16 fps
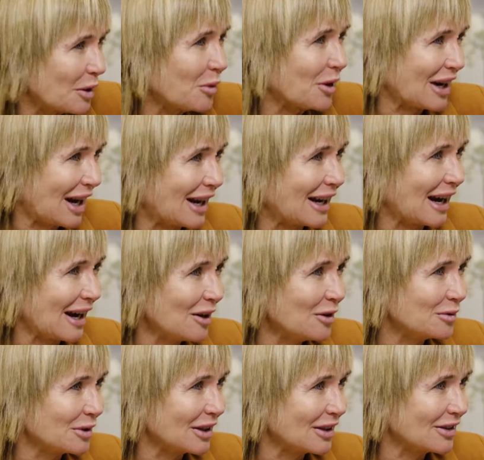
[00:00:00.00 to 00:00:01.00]
we want to hang
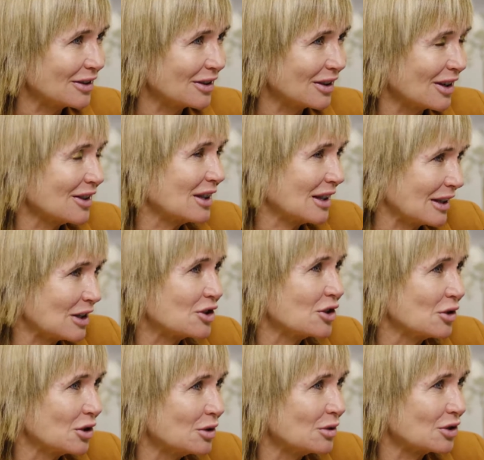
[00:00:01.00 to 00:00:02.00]
out with. And I think
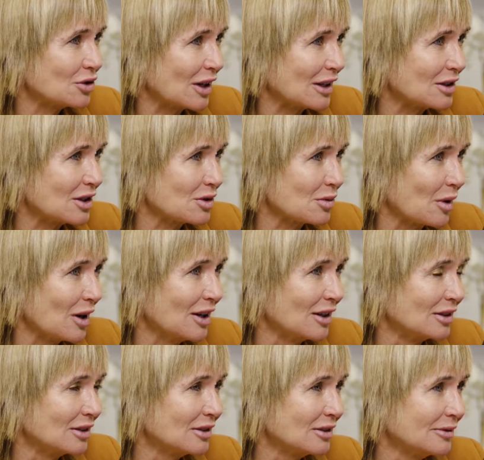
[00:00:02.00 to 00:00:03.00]
that's who you attract as
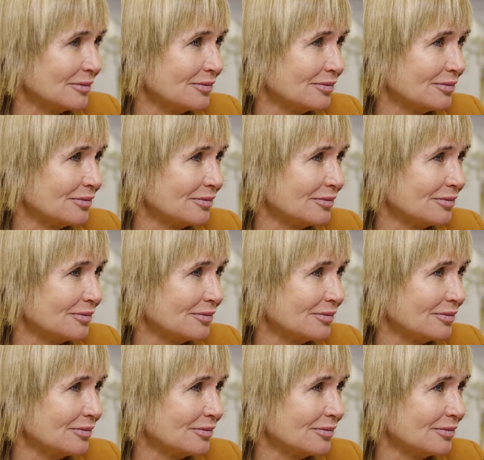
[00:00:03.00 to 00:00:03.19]
well.